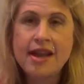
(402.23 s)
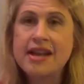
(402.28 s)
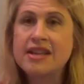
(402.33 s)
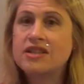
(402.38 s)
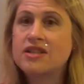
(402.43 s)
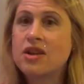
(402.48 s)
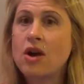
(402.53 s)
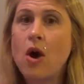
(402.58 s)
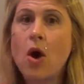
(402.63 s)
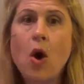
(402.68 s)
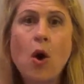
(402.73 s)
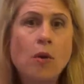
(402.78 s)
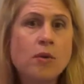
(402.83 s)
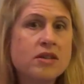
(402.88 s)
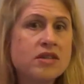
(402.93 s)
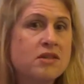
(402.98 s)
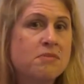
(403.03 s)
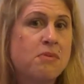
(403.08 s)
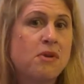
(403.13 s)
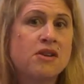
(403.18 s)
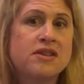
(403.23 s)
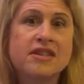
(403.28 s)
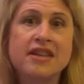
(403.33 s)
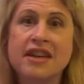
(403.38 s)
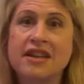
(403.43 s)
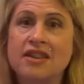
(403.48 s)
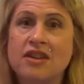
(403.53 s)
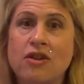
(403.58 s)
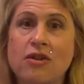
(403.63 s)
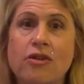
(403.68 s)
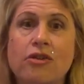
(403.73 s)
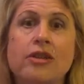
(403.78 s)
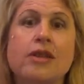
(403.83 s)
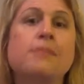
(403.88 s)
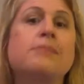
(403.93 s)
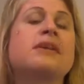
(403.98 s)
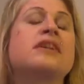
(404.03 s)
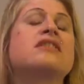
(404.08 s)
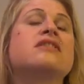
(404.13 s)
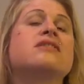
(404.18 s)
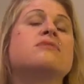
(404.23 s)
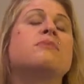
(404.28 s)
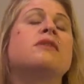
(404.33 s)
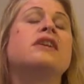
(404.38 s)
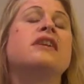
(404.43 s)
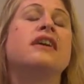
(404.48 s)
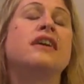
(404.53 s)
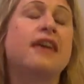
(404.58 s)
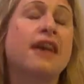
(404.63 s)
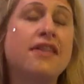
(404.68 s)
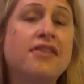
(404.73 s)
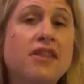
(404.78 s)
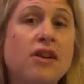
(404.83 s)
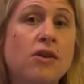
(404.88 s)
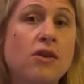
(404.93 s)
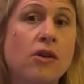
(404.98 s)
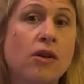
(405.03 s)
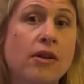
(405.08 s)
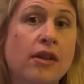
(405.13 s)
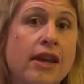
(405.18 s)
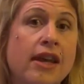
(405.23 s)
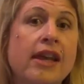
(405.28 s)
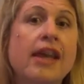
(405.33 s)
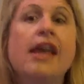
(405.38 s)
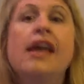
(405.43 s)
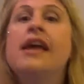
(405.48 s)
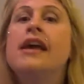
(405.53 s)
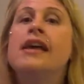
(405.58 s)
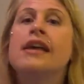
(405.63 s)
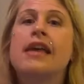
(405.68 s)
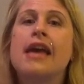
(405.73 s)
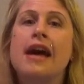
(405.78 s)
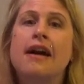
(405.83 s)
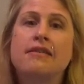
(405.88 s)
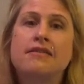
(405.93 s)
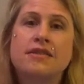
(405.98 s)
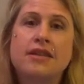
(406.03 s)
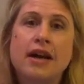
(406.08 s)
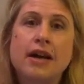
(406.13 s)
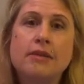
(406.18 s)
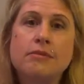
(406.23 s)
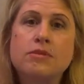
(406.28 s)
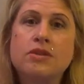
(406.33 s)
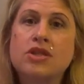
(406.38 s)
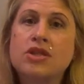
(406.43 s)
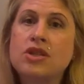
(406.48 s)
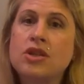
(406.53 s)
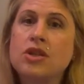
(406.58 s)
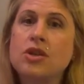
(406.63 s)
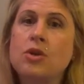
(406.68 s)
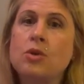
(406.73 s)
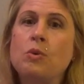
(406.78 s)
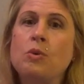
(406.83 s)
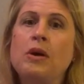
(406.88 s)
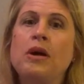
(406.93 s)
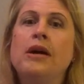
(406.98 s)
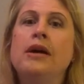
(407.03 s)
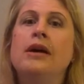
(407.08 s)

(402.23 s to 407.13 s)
It's always important to get there early, because when you get there early, you have time to